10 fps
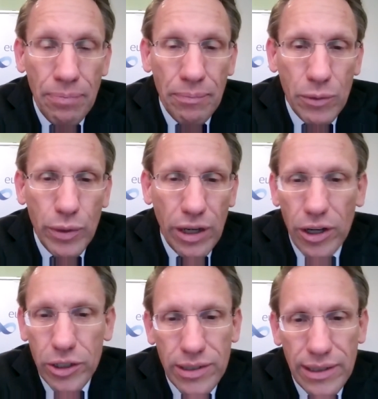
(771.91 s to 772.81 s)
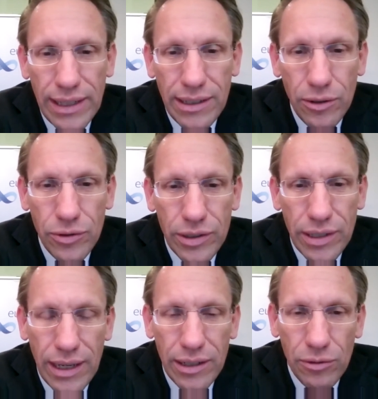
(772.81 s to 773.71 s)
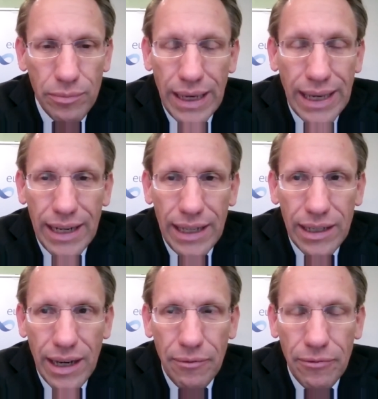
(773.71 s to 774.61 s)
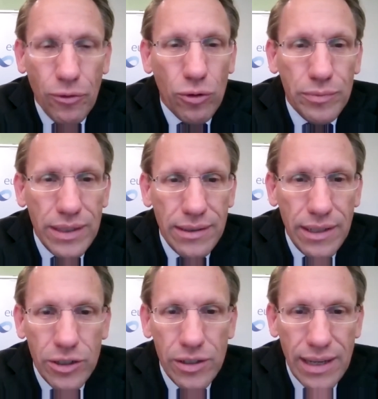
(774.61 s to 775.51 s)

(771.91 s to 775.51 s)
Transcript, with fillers: But we consciously don't uh, don't make any um, firm decisions.